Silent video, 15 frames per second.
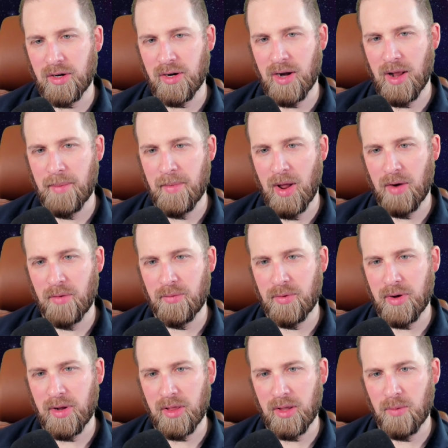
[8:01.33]
and I'm not
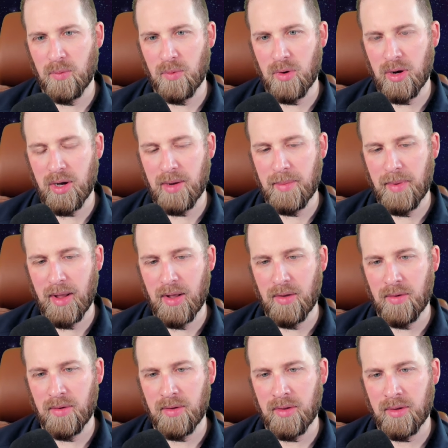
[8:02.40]
really worried
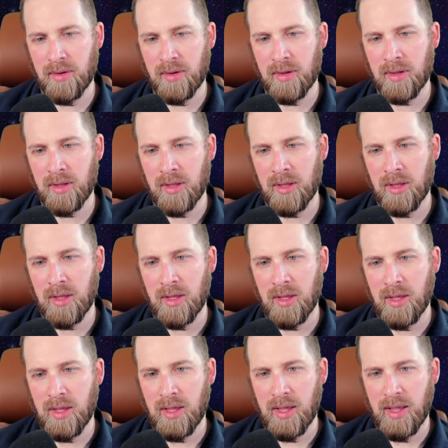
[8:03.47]
about
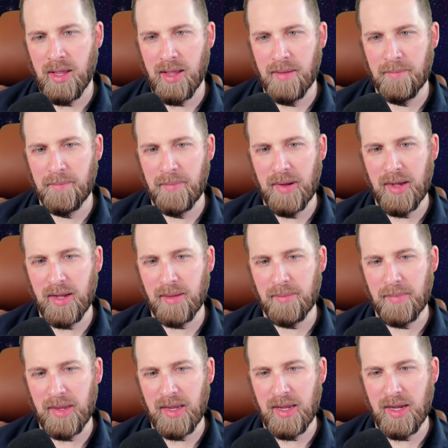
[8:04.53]
him beating
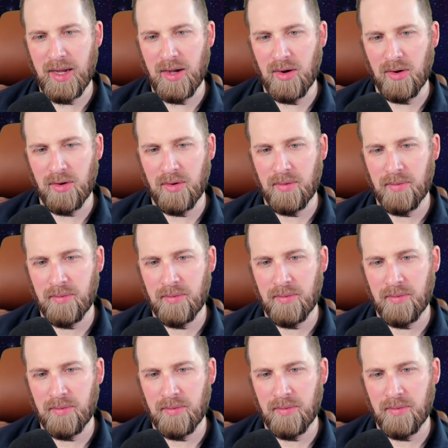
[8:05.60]
me here.